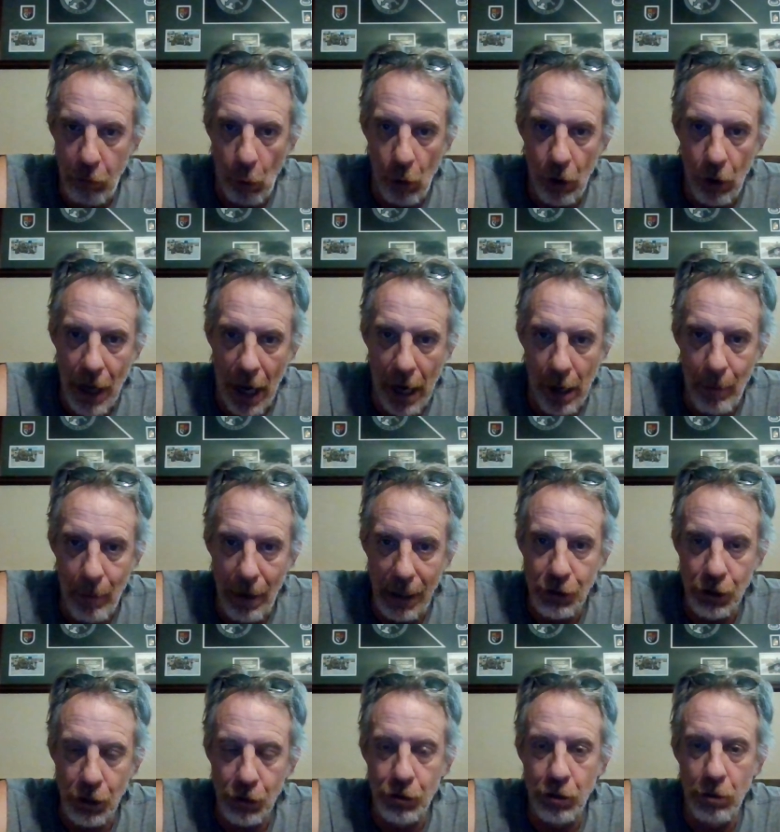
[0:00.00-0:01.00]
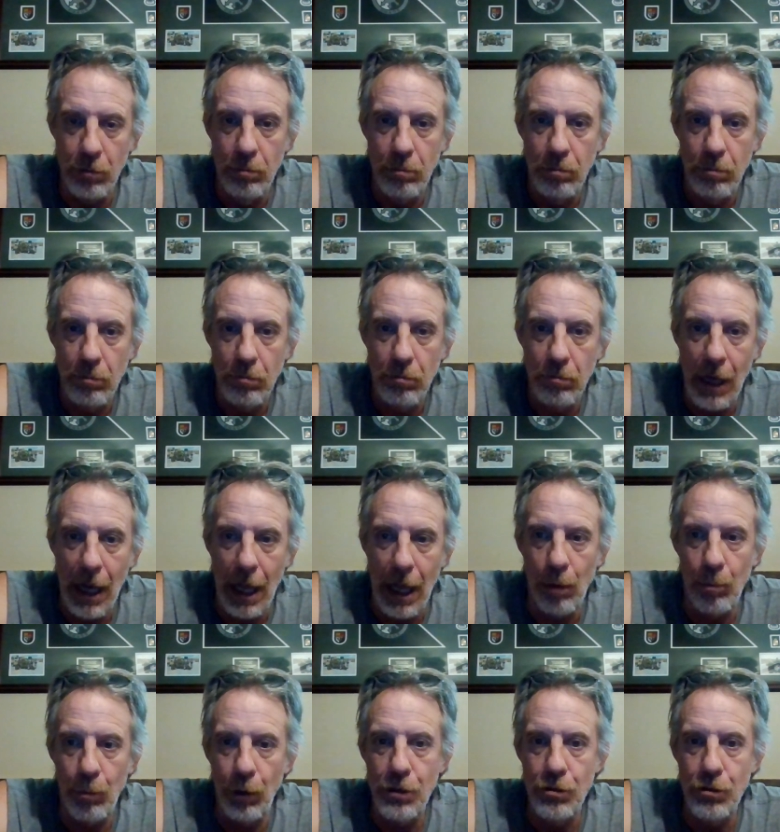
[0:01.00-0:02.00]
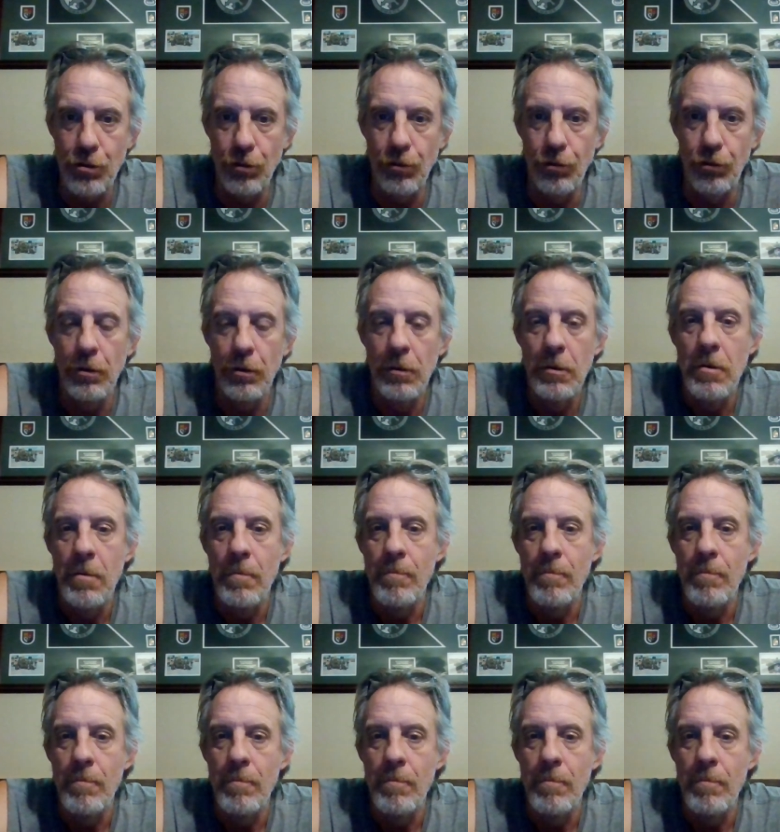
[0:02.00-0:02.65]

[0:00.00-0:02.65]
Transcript: for the Dynamite system calibrations.